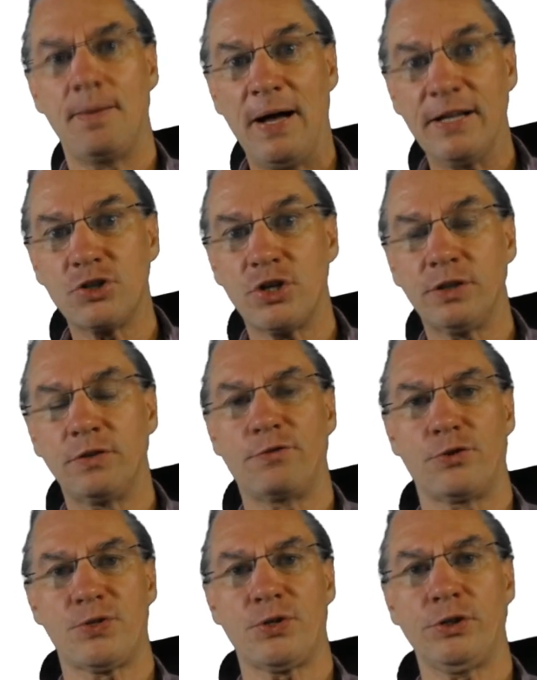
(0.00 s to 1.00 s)
A budget
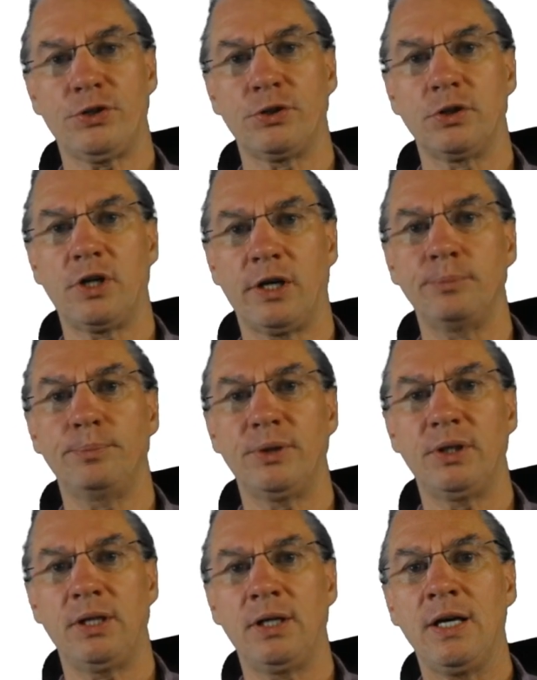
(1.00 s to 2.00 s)
for a certain
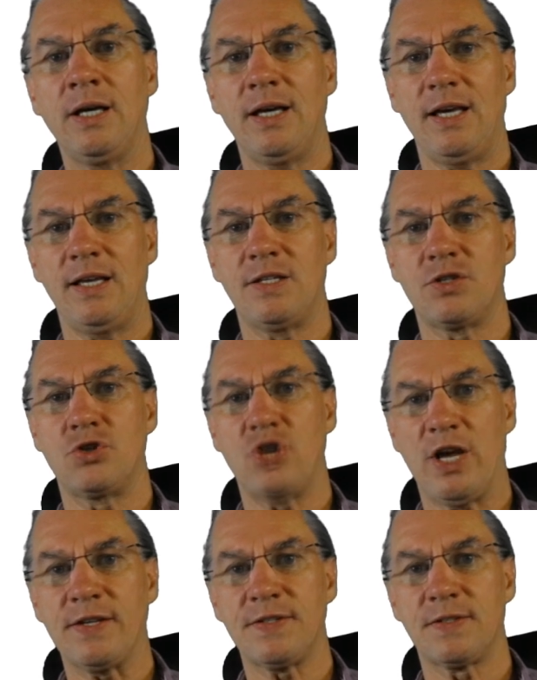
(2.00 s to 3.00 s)
company is
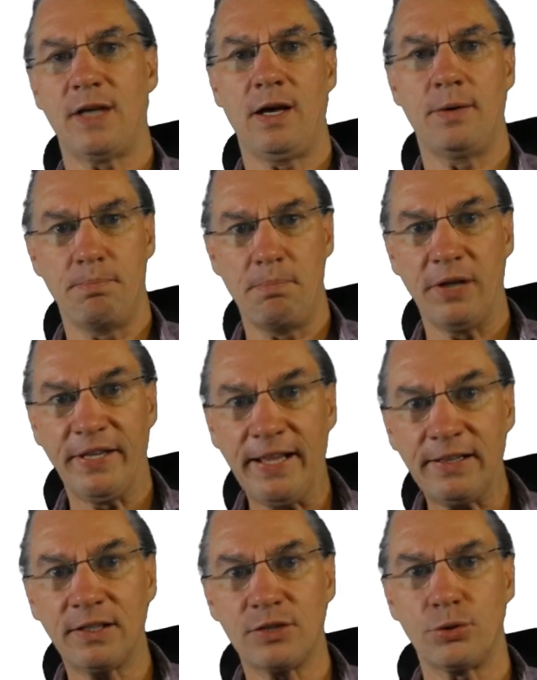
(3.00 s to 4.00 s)
just a
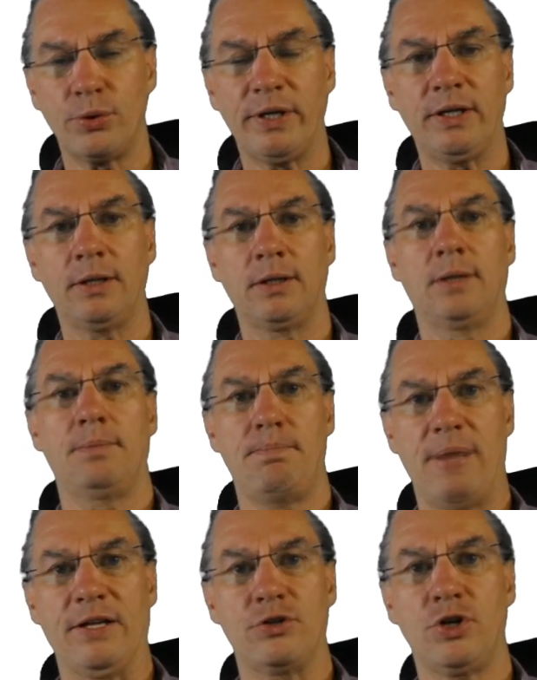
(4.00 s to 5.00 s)
monetary
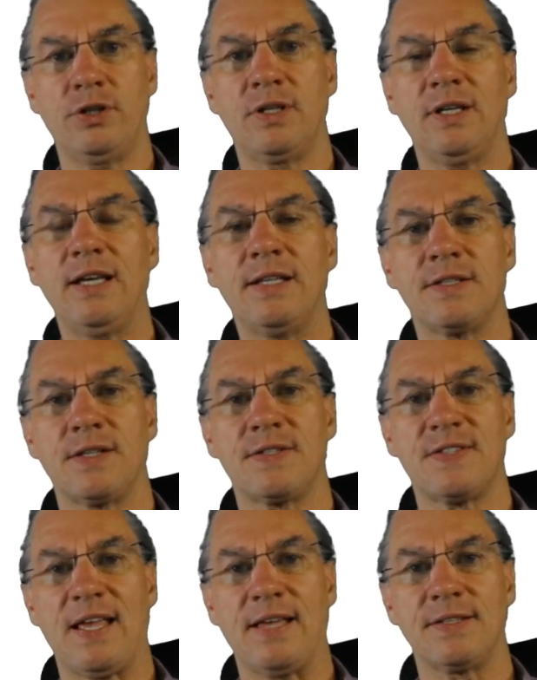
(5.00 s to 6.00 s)
budget in
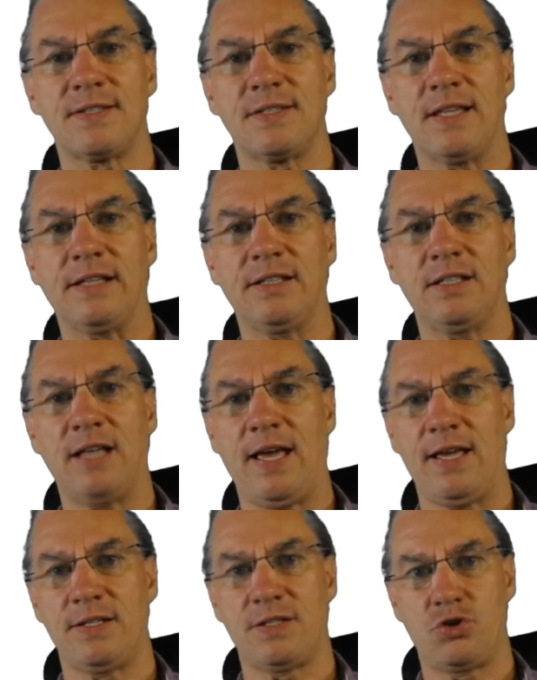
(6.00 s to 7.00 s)
the sense that it
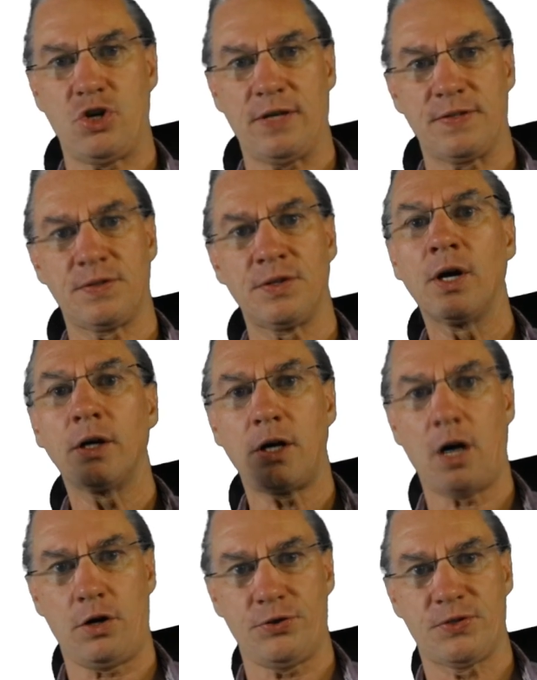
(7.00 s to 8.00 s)
has just
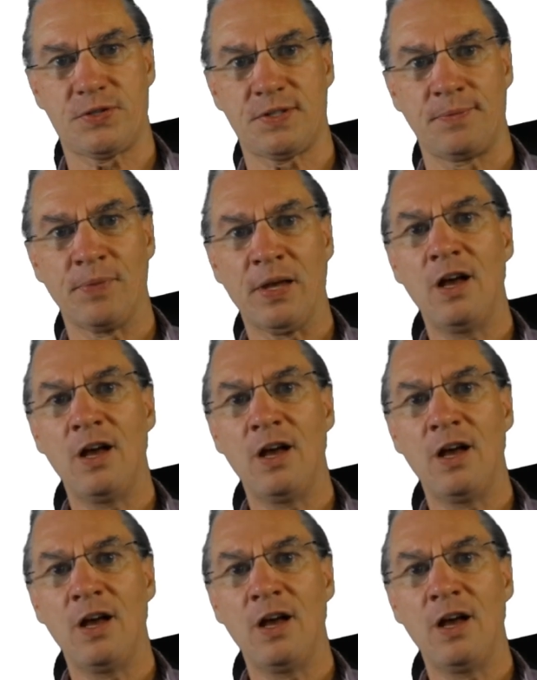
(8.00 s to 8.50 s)
costs.